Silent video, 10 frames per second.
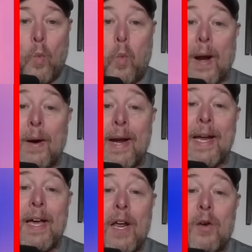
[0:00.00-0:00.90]

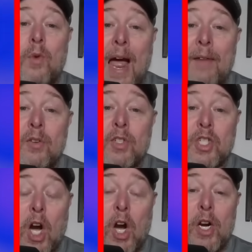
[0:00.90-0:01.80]
Wearing an Unrivaled
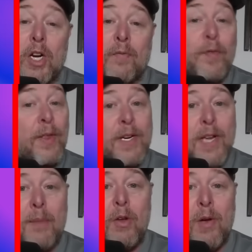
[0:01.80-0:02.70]
shirt for the
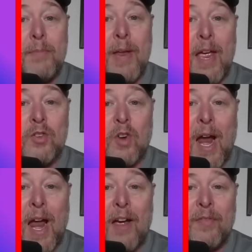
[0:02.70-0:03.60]
WNBA
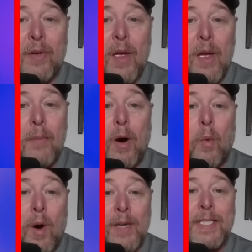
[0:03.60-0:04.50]
draft,
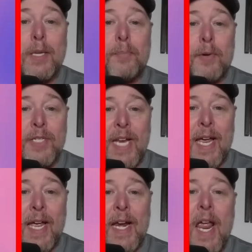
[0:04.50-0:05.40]
but wants to
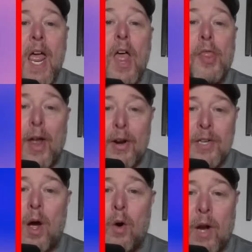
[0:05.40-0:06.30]
pretend
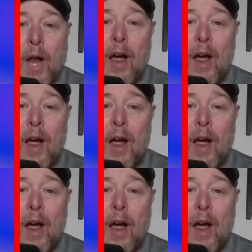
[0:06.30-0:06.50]
there's no